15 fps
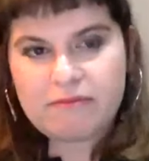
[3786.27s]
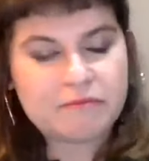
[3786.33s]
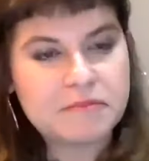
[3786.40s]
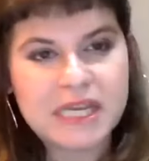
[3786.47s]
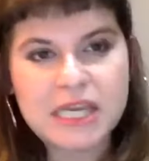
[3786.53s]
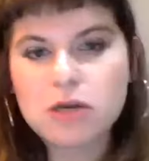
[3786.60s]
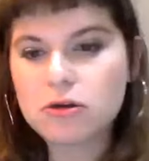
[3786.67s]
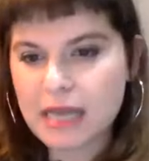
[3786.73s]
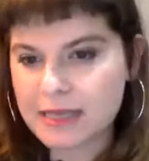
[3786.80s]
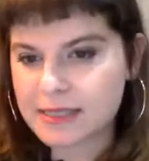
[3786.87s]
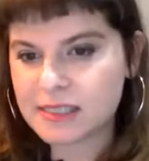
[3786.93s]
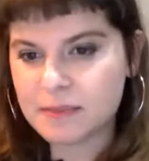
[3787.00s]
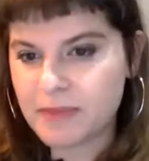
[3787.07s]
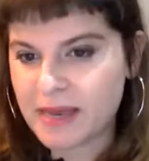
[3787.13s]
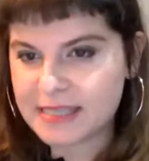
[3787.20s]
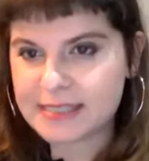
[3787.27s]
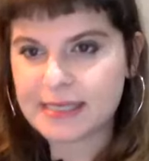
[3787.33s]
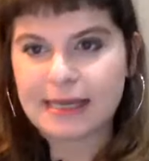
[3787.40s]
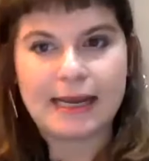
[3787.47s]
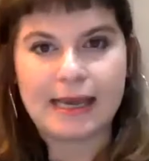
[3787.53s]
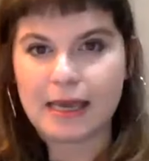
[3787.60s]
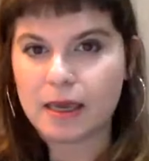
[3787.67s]
neo-Nazi
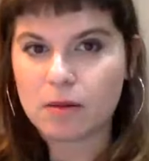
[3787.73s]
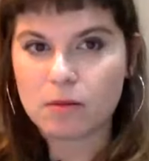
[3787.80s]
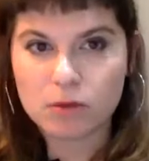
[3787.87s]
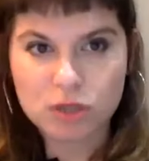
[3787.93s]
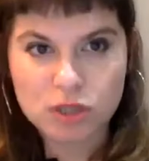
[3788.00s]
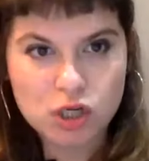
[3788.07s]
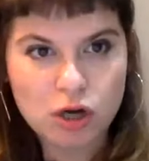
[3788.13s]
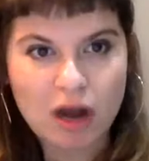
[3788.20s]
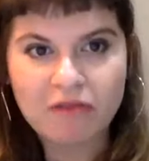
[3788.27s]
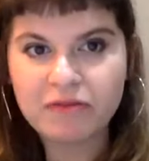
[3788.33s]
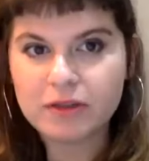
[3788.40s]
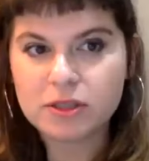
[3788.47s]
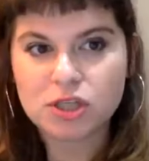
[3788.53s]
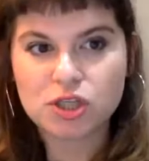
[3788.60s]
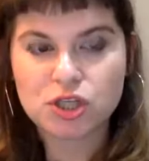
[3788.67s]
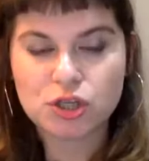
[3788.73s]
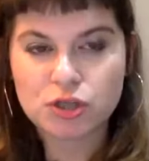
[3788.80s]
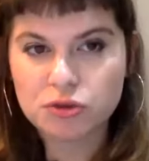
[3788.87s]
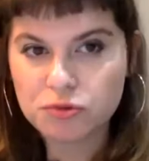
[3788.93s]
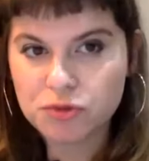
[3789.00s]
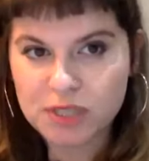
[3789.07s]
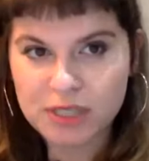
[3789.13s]
basically travels to
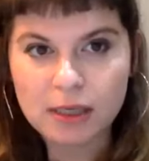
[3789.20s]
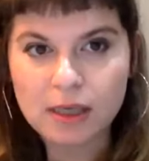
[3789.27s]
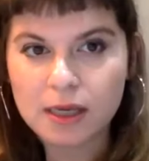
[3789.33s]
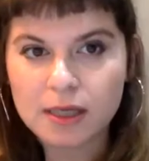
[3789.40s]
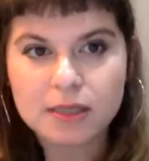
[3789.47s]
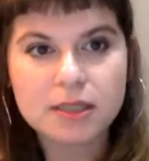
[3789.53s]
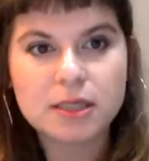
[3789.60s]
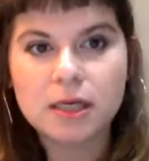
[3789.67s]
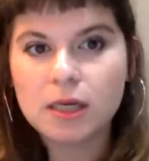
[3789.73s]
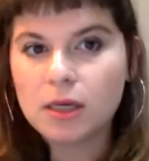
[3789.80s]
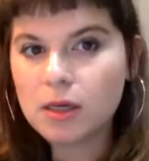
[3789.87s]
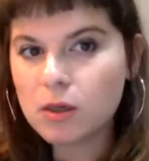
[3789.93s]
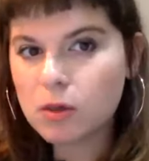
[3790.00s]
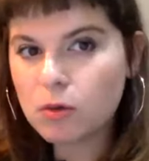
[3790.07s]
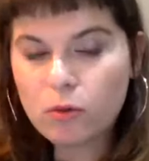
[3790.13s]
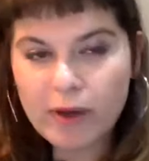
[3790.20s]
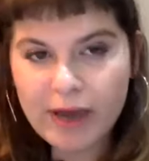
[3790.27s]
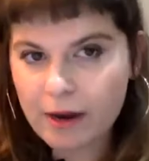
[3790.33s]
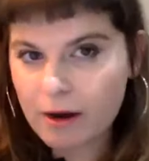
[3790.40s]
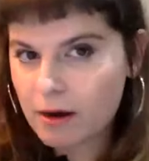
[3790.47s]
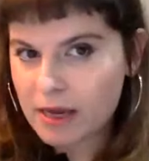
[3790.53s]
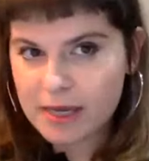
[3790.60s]
New Zealand,
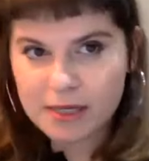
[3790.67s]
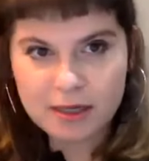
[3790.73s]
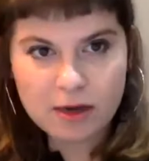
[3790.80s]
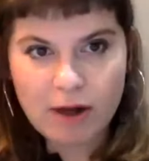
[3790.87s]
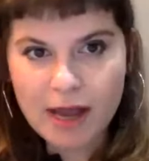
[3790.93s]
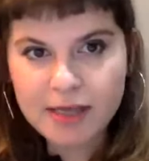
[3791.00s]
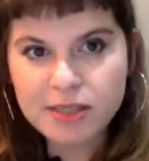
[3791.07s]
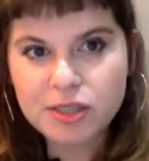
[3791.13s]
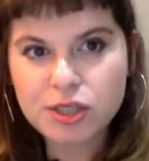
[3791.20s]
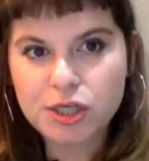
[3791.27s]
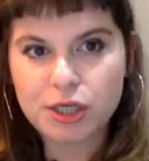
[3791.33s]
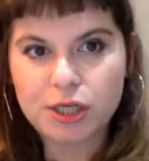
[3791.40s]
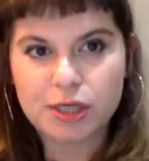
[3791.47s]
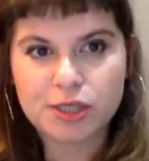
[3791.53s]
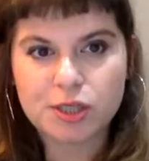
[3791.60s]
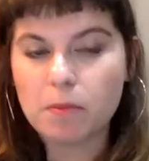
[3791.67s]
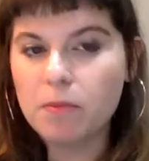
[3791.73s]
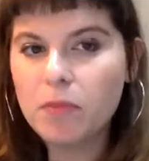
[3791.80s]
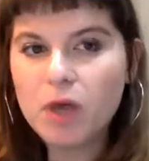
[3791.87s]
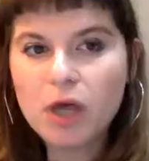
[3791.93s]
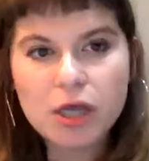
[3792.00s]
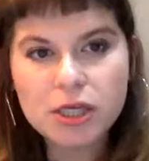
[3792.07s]
where in Christchurch
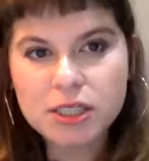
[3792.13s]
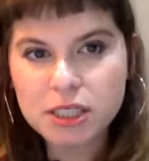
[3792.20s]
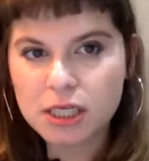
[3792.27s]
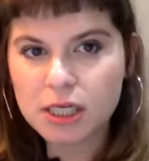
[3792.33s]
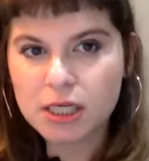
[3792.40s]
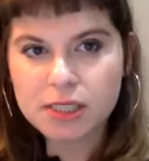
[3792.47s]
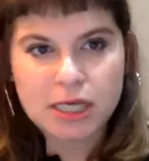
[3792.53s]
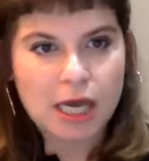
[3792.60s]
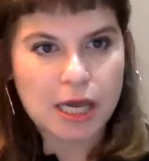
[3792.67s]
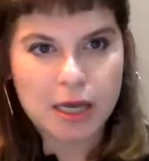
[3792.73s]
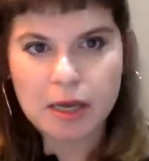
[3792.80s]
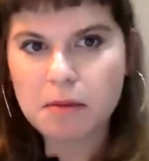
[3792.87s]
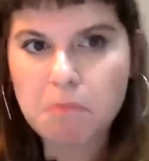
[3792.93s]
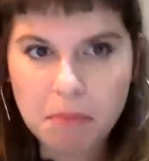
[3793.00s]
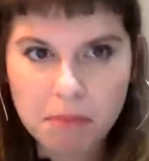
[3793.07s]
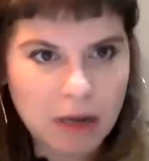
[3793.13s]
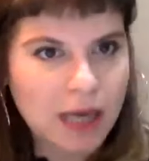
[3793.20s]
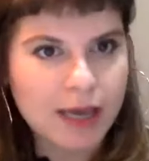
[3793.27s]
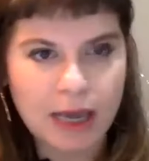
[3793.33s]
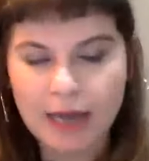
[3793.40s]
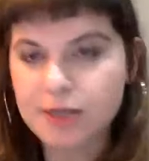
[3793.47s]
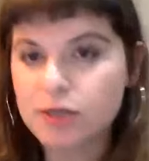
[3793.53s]
murdered, I
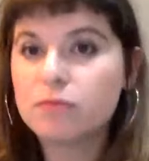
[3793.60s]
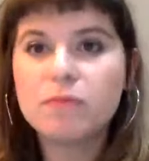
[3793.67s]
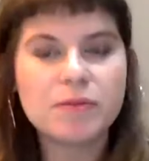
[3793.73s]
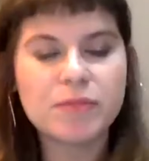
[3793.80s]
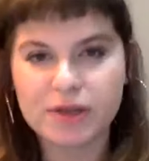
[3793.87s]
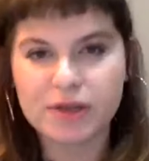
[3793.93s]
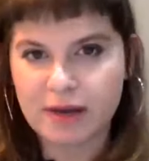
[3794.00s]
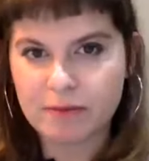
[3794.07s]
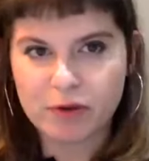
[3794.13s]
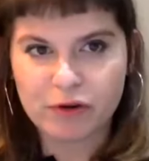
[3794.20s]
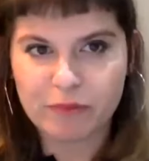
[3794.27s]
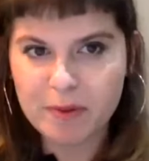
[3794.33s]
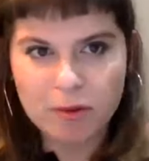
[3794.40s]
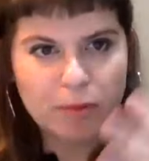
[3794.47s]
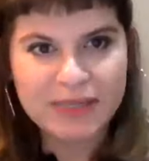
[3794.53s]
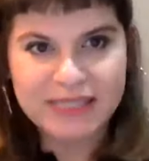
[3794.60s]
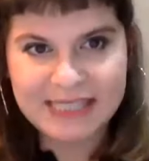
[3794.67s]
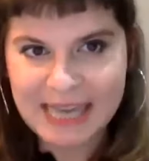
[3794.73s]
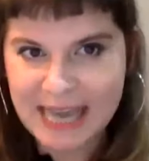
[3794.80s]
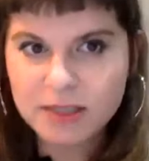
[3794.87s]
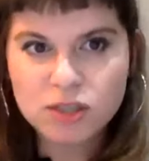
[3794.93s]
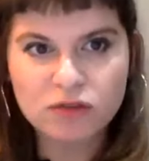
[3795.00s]
don't remember the number of people, but
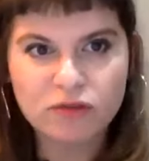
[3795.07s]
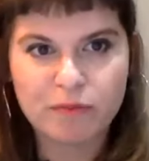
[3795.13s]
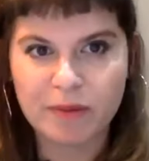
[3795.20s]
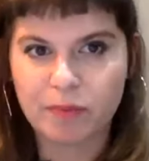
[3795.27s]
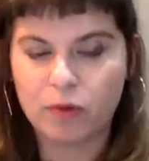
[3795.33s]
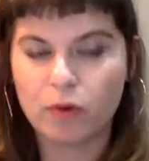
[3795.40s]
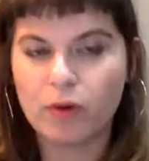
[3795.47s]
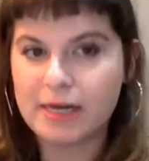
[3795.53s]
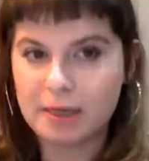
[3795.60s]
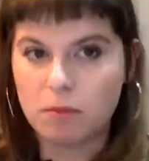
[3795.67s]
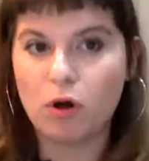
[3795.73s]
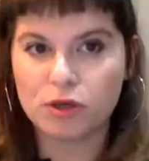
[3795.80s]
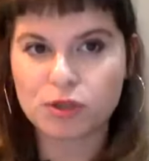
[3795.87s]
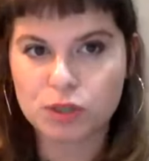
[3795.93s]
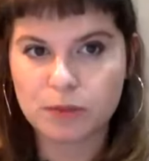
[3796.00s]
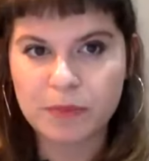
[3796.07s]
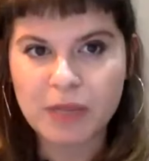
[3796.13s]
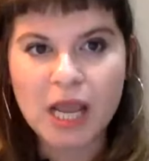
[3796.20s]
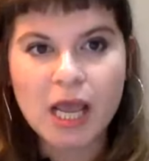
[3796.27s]
tens of people in a mosque.